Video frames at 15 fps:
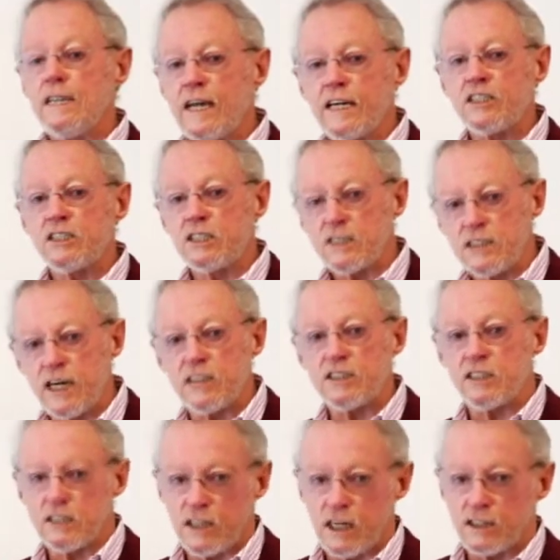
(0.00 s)
yes,
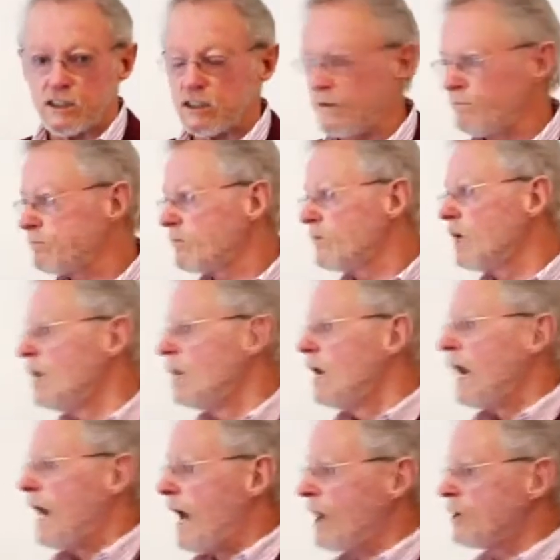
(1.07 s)
yes, yes.
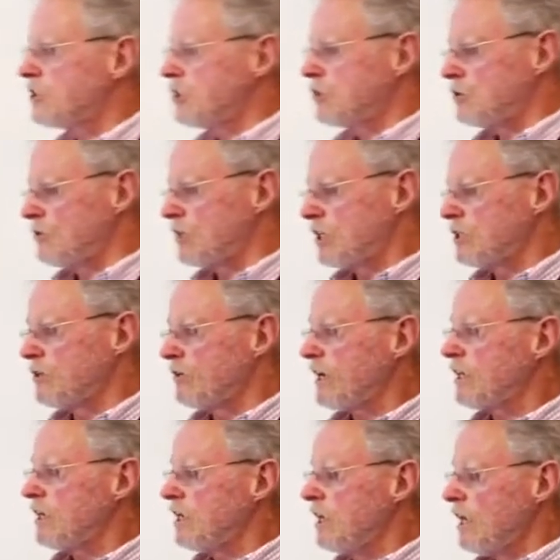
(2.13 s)
How does it do it
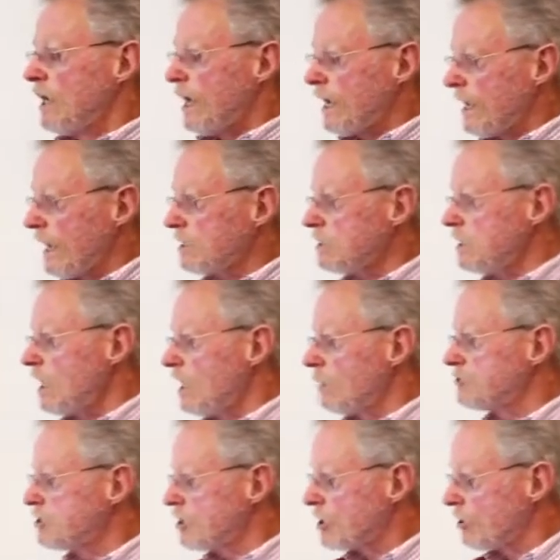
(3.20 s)
indirectly? It actually
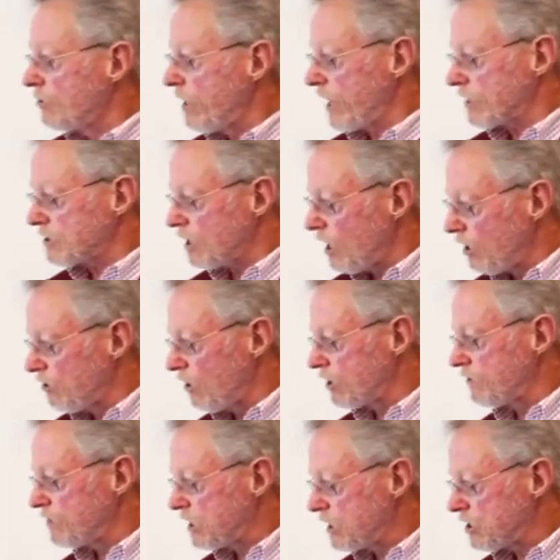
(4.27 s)
helps to correct a
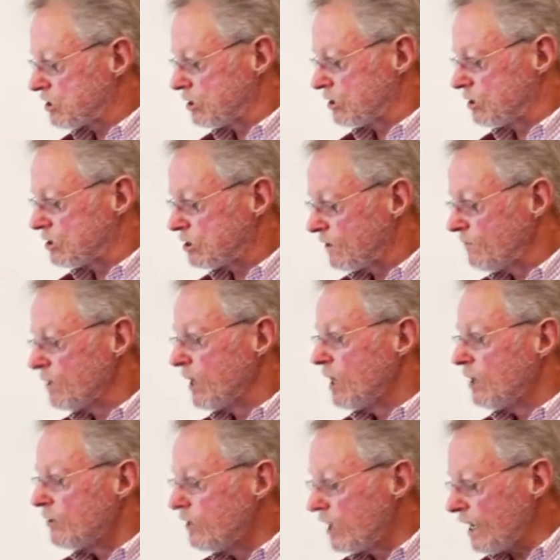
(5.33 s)
lot of the issues
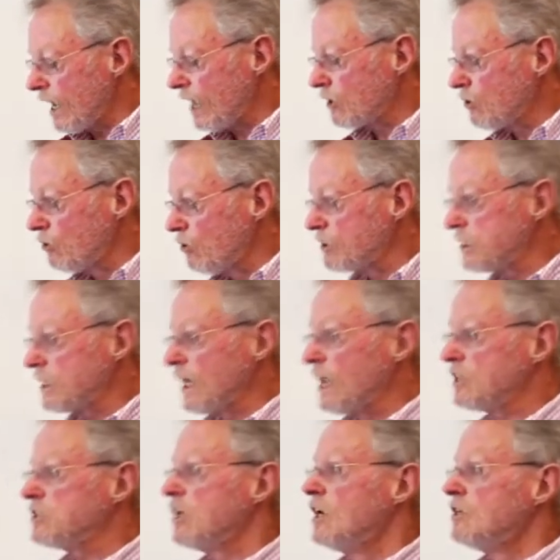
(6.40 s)
that are causing
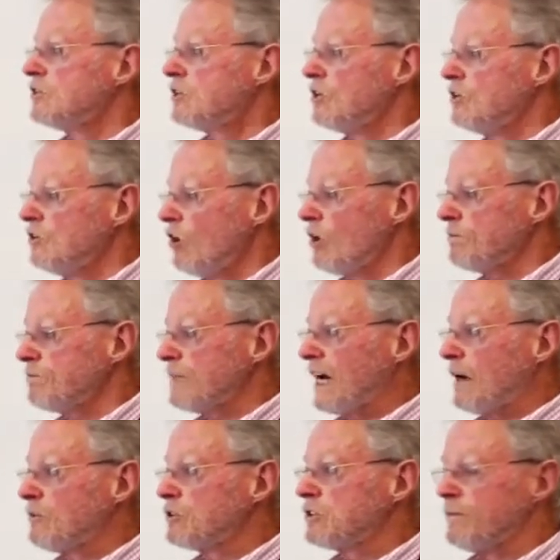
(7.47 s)
us to not be
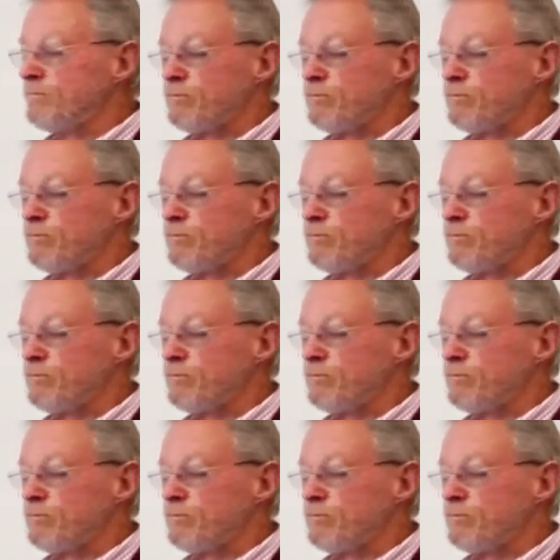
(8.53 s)
able to